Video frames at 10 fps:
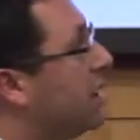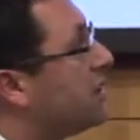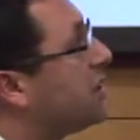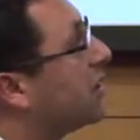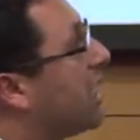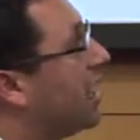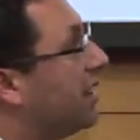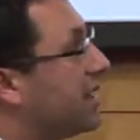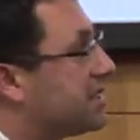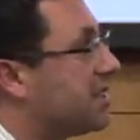So
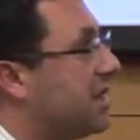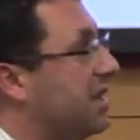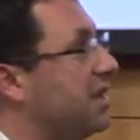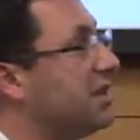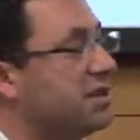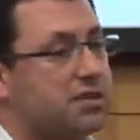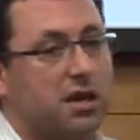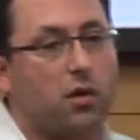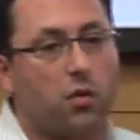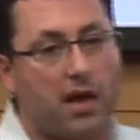CareLinx is
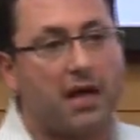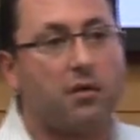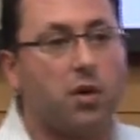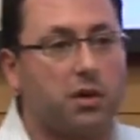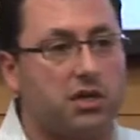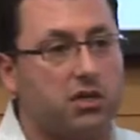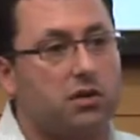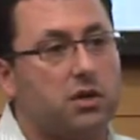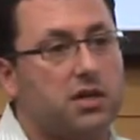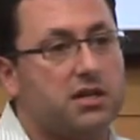a way, what we
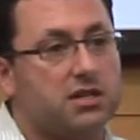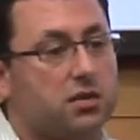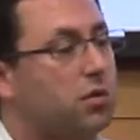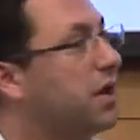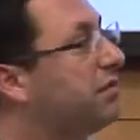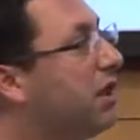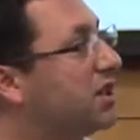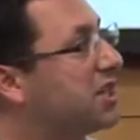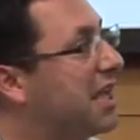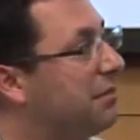do is we've
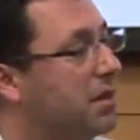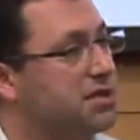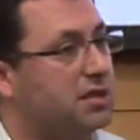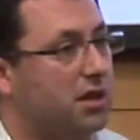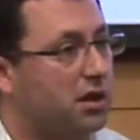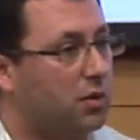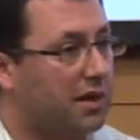launched eight months ago,